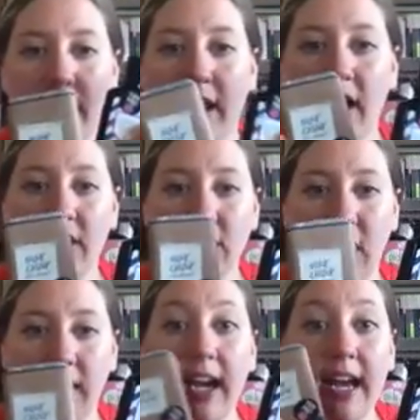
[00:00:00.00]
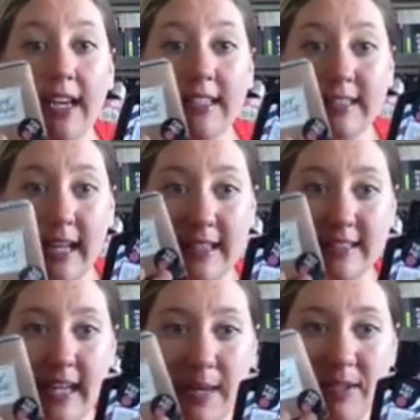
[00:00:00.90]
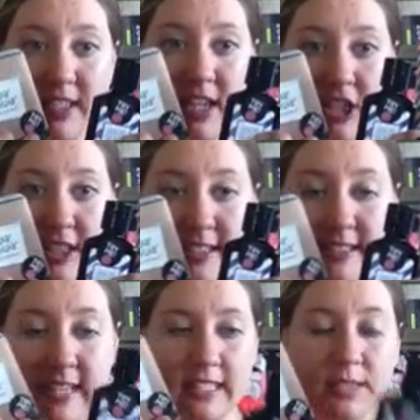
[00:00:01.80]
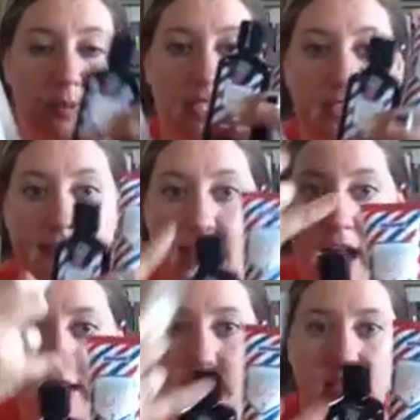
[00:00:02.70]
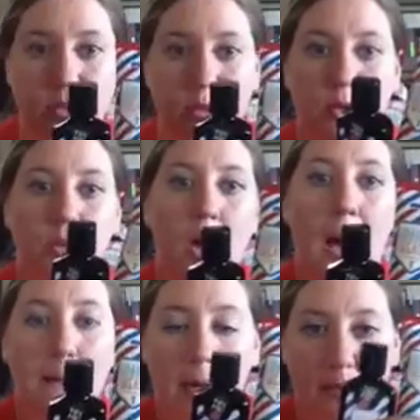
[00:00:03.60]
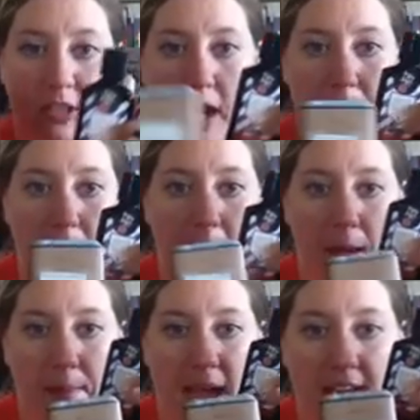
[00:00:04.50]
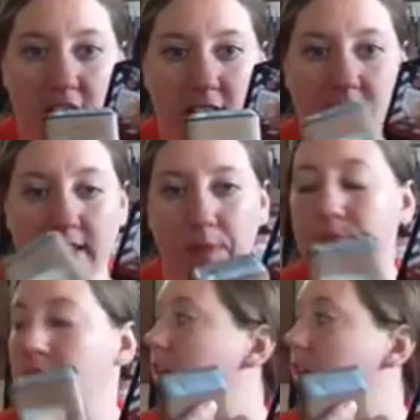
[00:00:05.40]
And the Hunk Chunk stayed the same. It did not change since, but it is now in this cool barbershop packaging. So